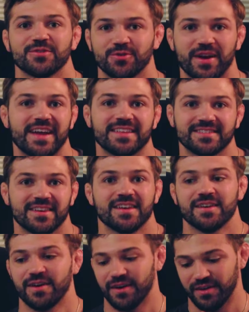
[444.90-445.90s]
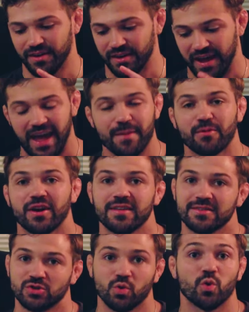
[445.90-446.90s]
grades. Hammer it
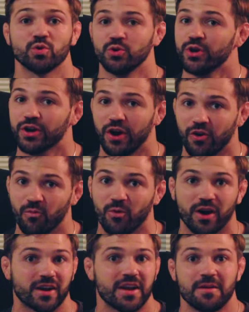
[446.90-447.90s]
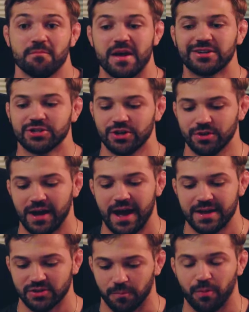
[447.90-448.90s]
in the school, do your homework, make sure you
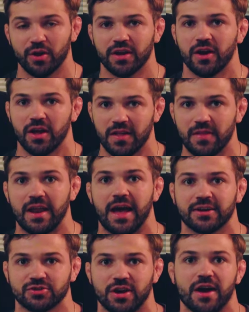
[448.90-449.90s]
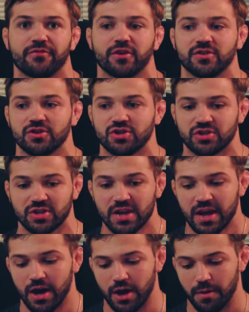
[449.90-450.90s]
guys are putting in that extra effort to just
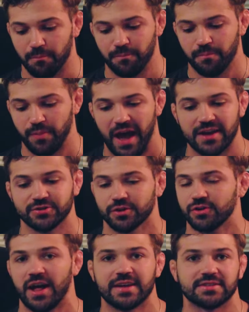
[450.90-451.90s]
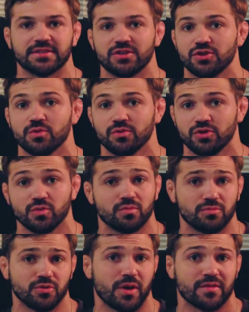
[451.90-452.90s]
pass your classes and
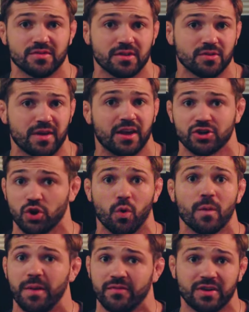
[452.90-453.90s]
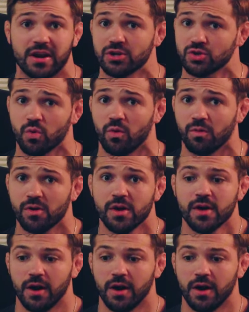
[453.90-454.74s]
do everything you can. Show up every day to school,